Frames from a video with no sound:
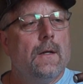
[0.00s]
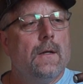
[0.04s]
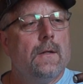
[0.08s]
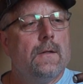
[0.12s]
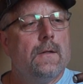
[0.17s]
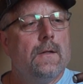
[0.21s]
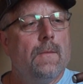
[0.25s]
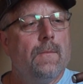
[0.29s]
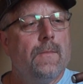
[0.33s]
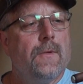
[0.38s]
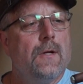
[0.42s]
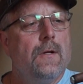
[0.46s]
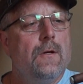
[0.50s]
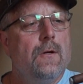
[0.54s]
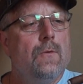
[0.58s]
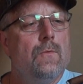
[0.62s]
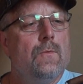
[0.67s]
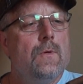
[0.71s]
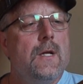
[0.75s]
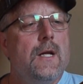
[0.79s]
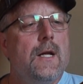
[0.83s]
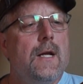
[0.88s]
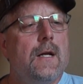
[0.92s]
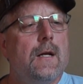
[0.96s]
Something
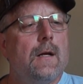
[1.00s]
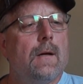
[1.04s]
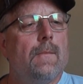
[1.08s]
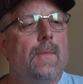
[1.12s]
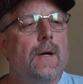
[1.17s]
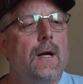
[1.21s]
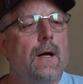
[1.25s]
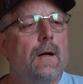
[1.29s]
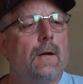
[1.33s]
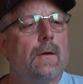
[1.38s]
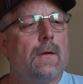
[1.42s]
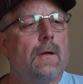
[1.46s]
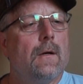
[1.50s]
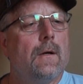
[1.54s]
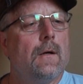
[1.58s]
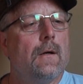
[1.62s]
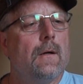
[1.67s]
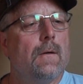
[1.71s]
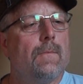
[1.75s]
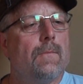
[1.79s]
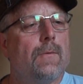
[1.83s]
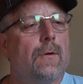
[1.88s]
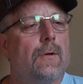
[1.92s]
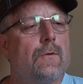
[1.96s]
unique about
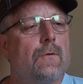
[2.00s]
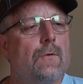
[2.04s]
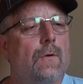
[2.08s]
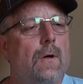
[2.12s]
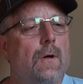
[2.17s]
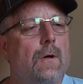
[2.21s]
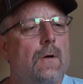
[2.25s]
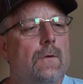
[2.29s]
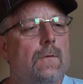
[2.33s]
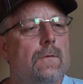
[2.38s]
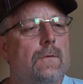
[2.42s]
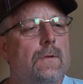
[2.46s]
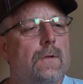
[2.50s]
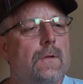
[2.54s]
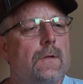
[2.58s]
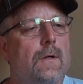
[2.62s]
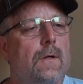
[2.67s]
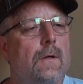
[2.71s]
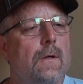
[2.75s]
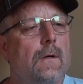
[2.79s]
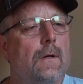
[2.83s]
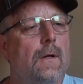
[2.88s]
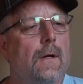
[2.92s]
Padrons.